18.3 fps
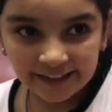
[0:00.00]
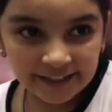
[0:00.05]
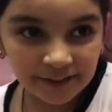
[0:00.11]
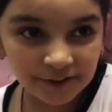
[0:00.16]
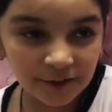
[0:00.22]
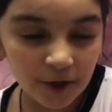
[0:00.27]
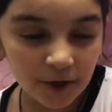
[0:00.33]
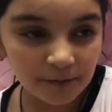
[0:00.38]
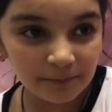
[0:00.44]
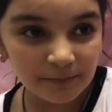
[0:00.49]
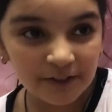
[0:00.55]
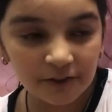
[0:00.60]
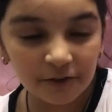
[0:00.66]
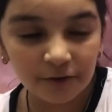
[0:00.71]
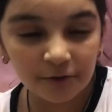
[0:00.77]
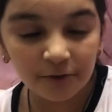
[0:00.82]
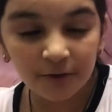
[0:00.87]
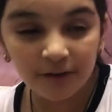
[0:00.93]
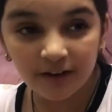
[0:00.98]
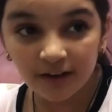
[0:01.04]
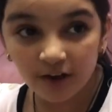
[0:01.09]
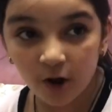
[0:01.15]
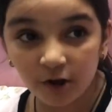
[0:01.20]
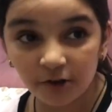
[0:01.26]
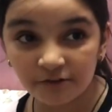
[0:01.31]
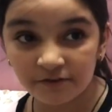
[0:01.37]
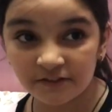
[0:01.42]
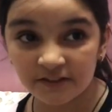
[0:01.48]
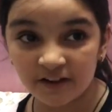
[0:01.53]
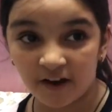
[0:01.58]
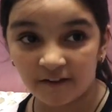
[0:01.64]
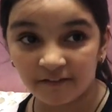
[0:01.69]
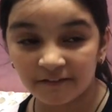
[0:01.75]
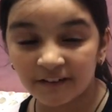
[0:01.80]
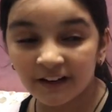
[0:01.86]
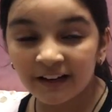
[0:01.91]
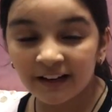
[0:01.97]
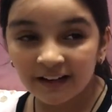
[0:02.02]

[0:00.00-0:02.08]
He taught me to do a lot of stuff,